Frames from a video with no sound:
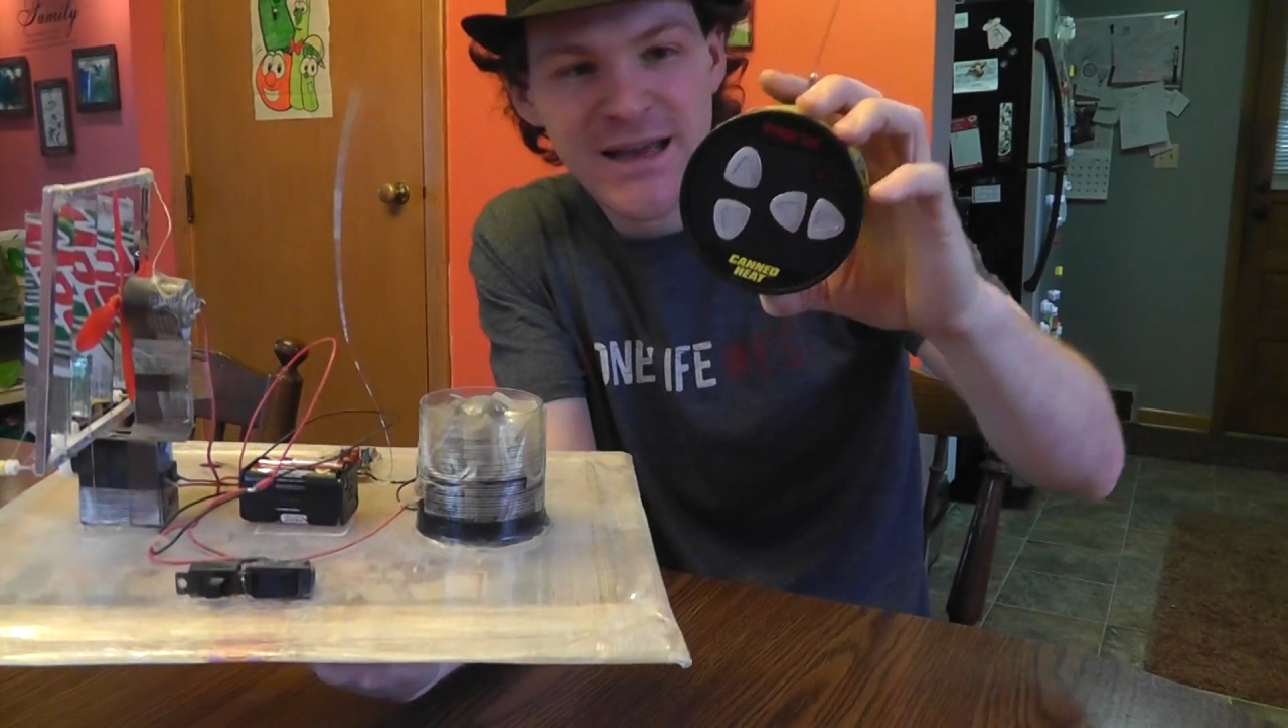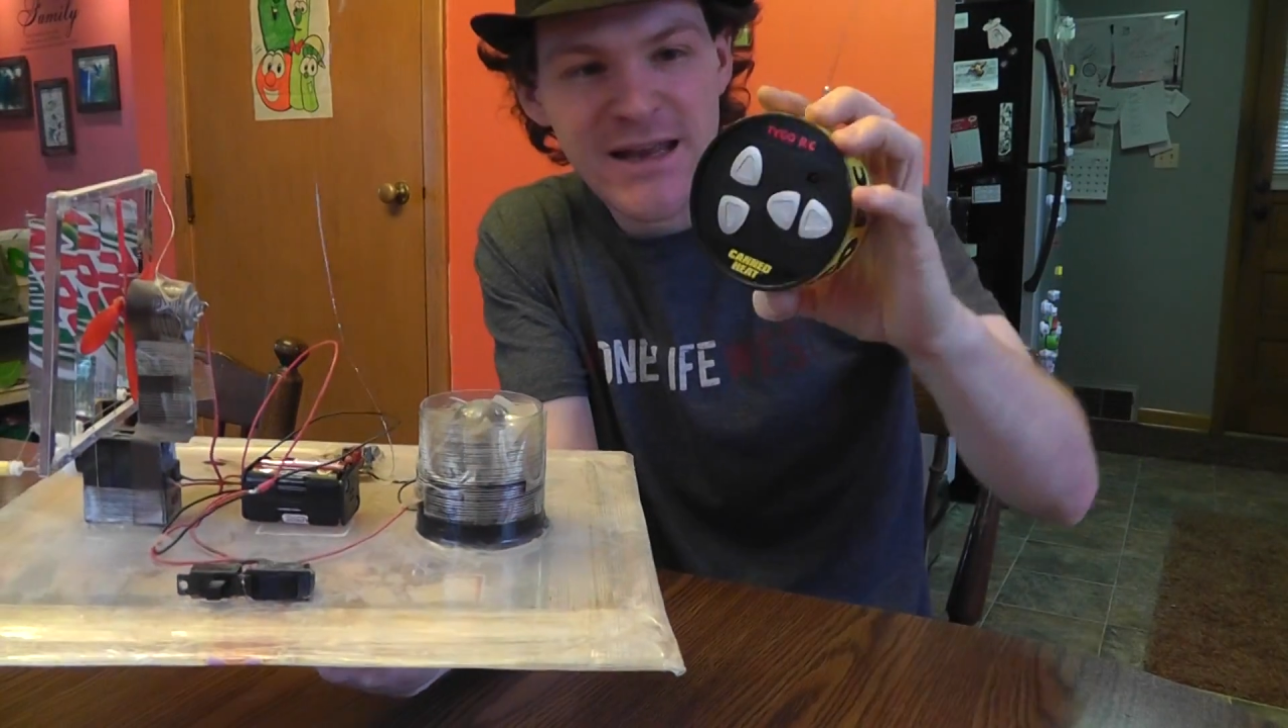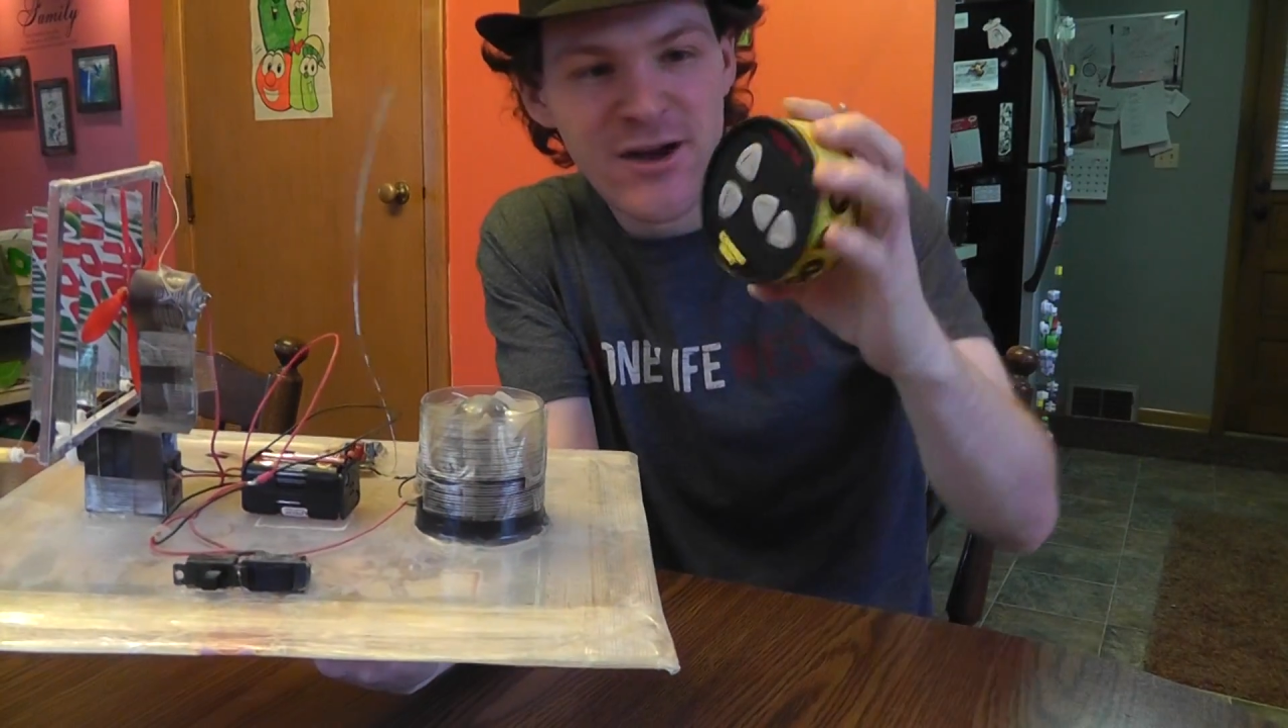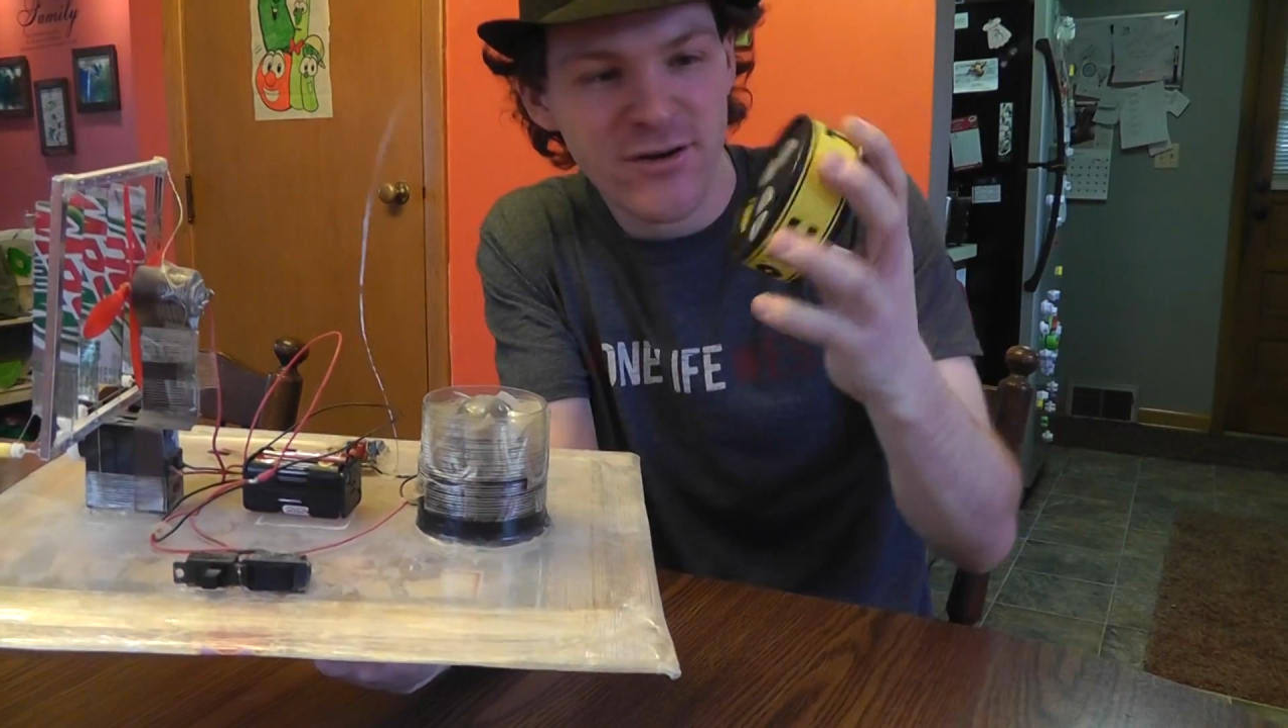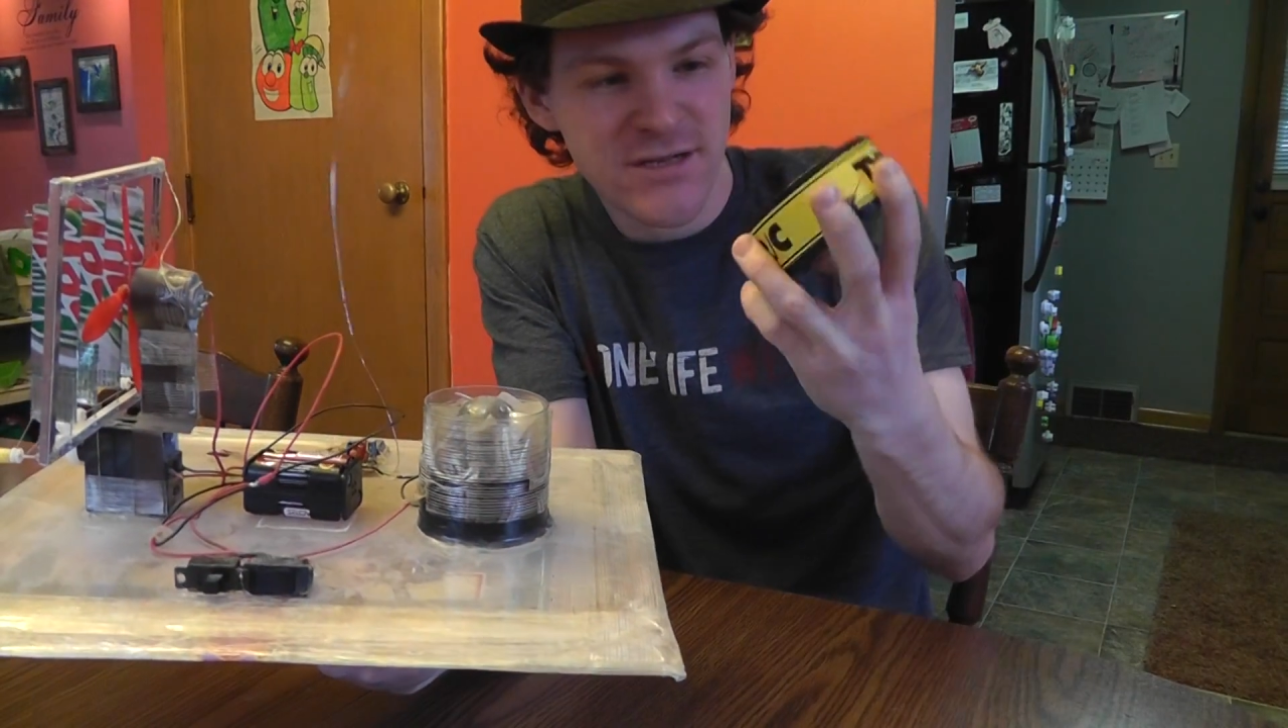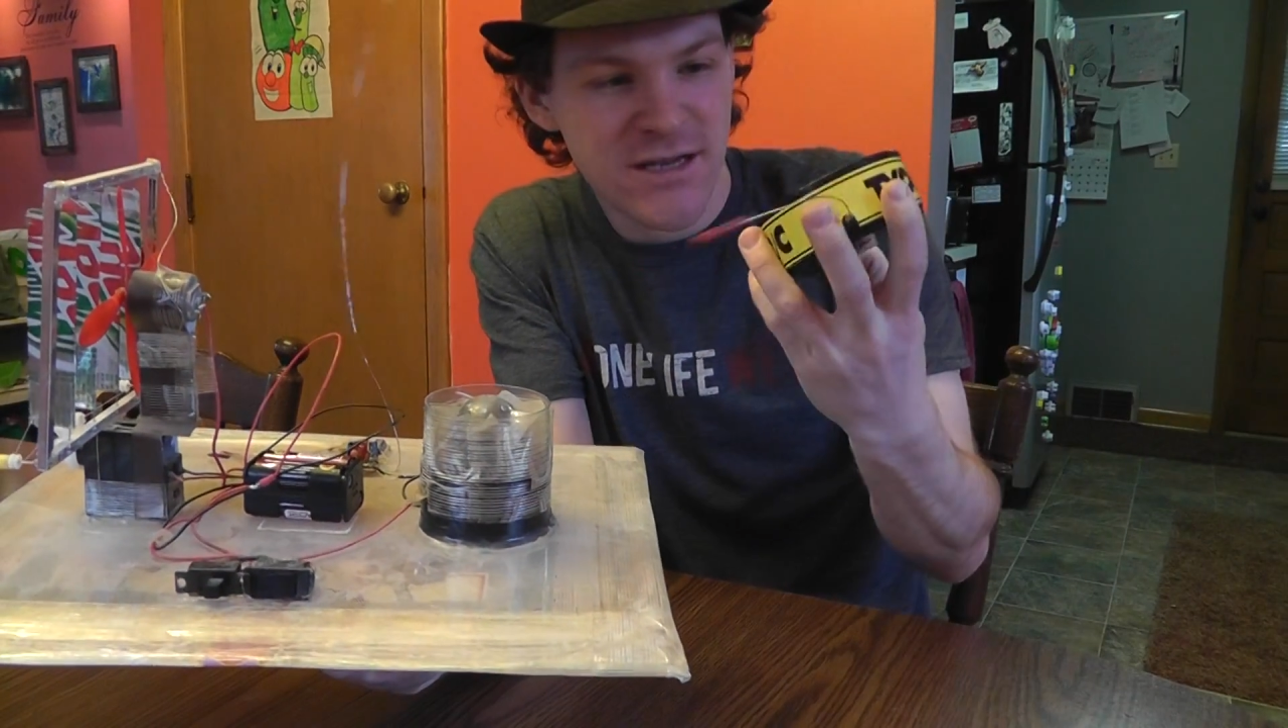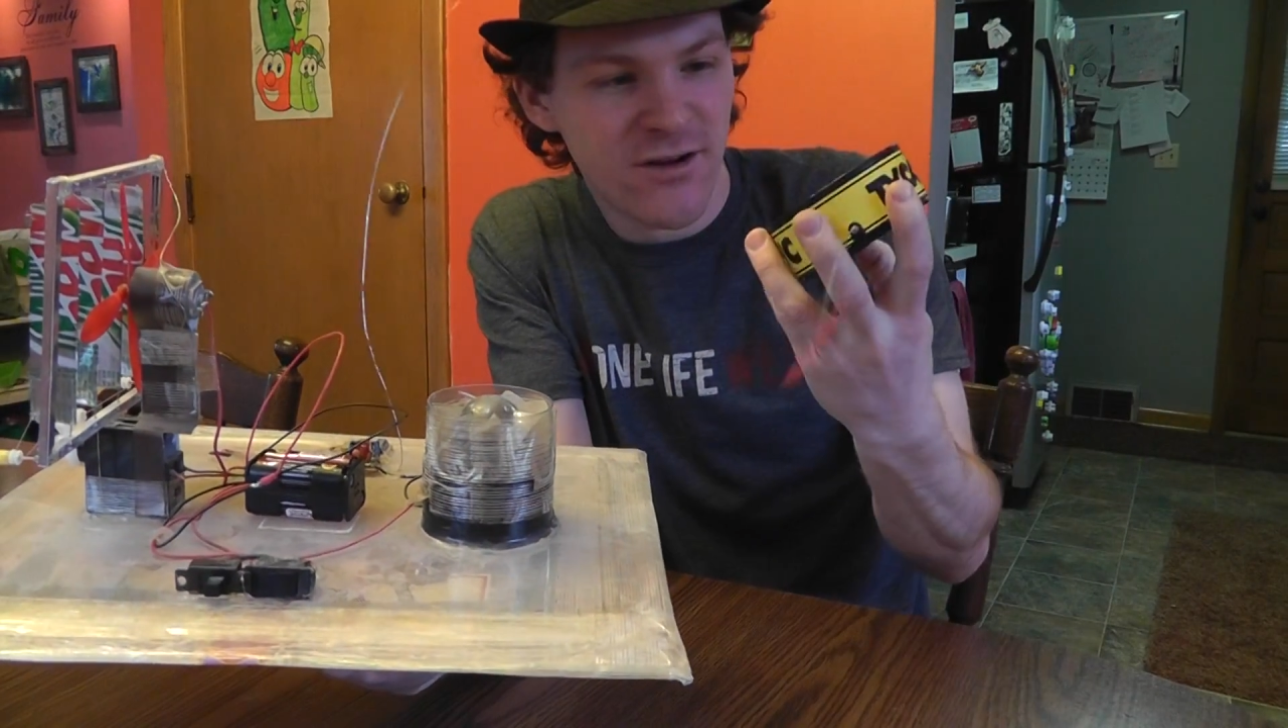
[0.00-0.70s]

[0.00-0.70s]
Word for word: tiny R C